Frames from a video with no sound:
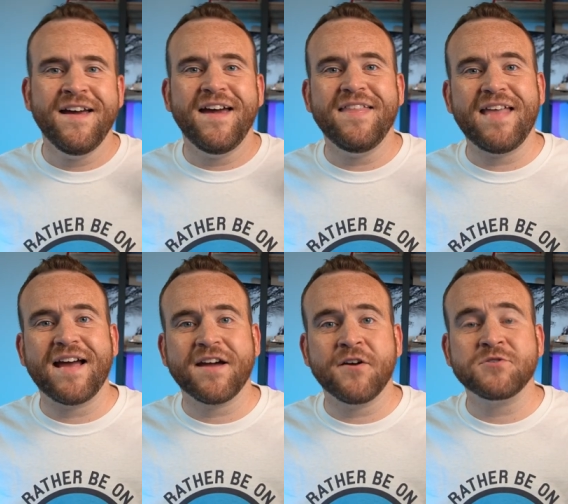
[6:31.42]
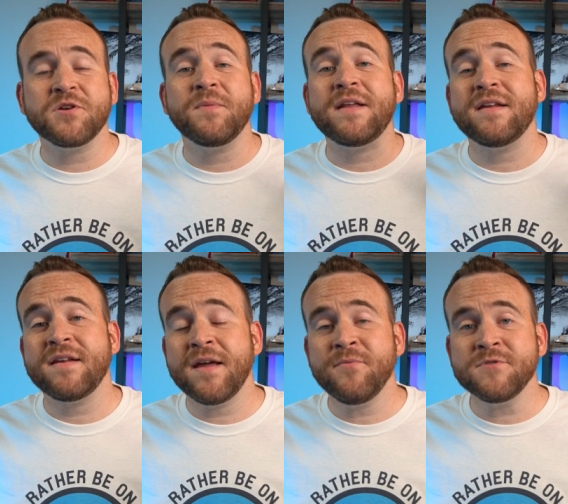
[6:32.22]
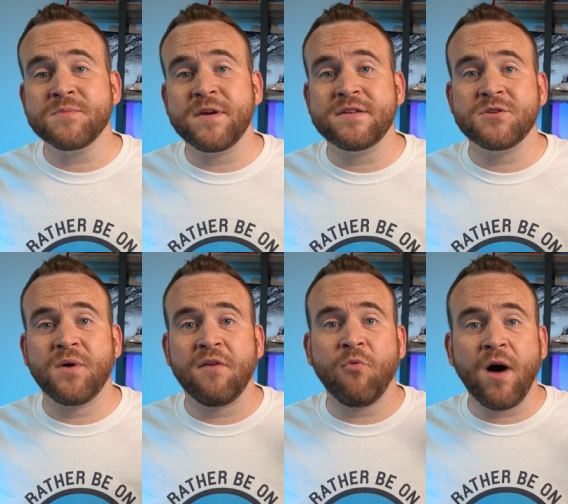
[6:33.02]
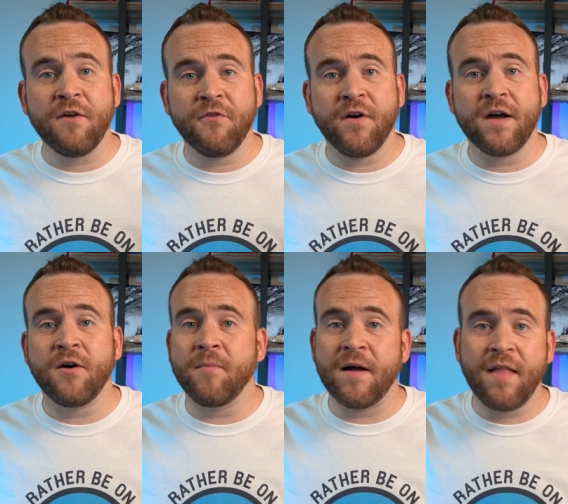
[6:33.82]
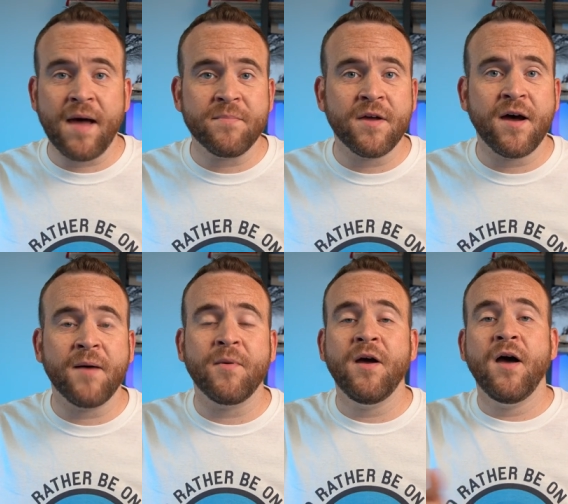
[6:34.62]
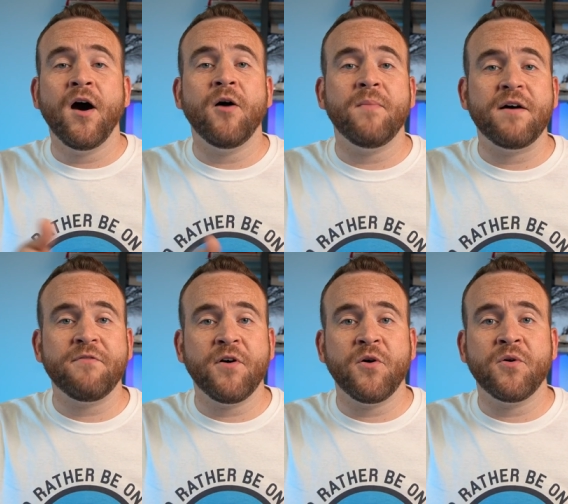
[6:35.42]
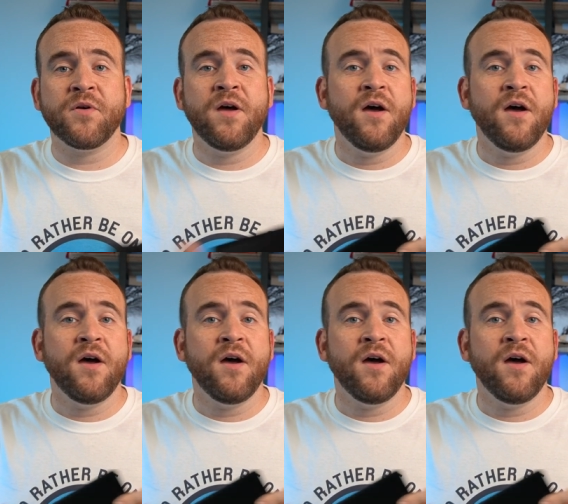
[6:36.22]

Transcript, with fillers: in that country. But it enables me to have Wi-Fi on my laptop, on my phone,